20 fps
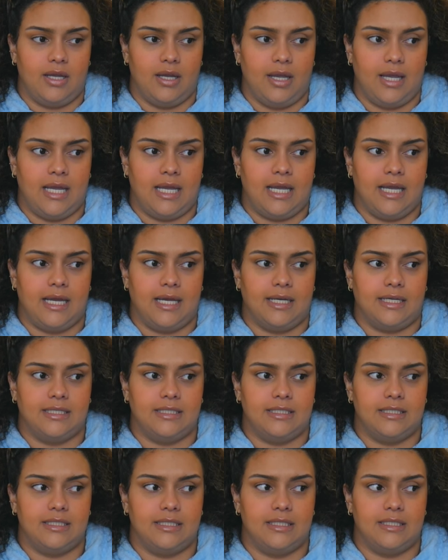
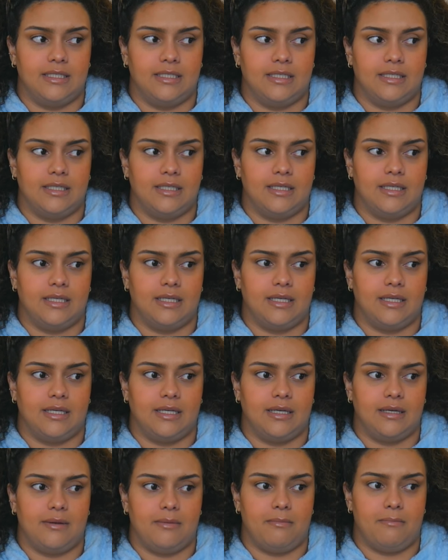And
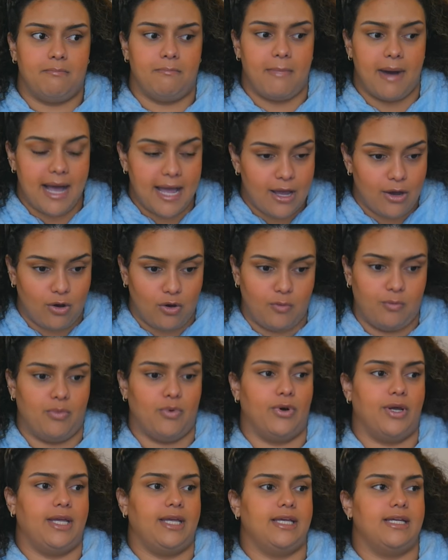my whole
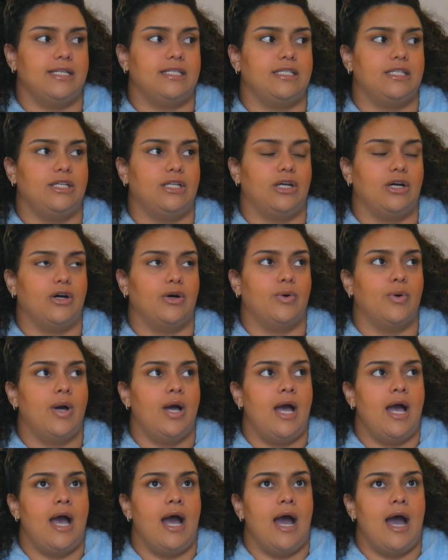point is, you know,
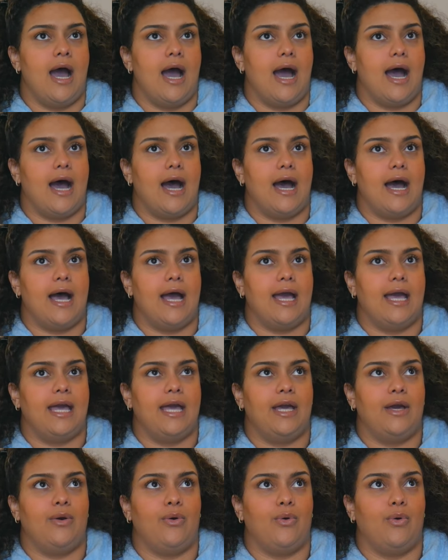
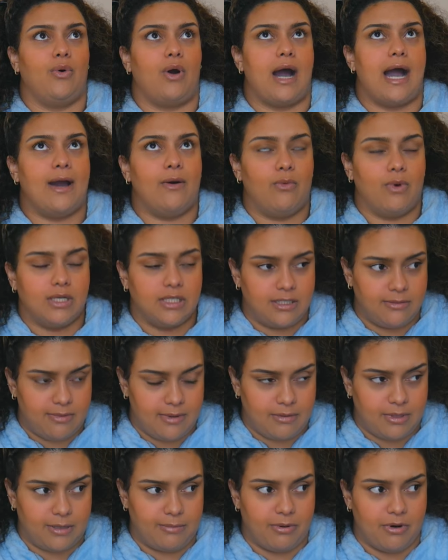I want to be
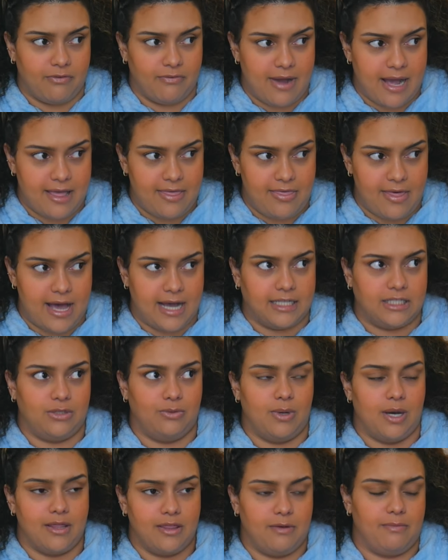able to provide that
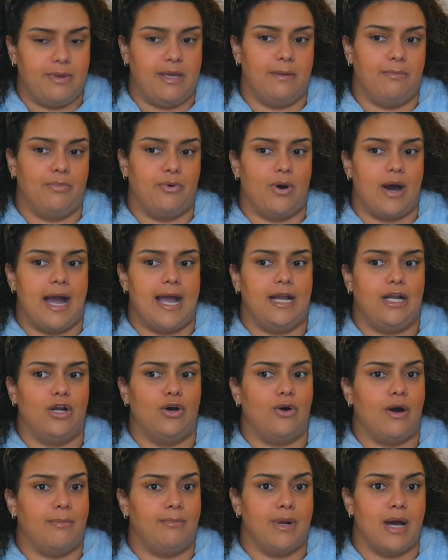to other people. I
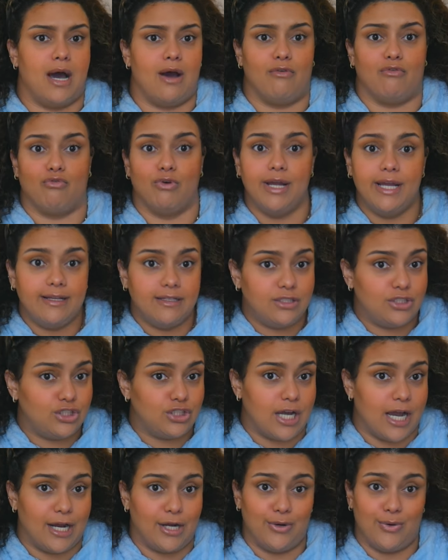know I'm not
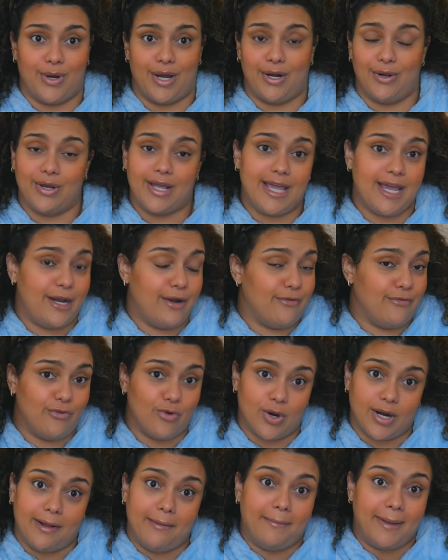rich, I know I can't afford a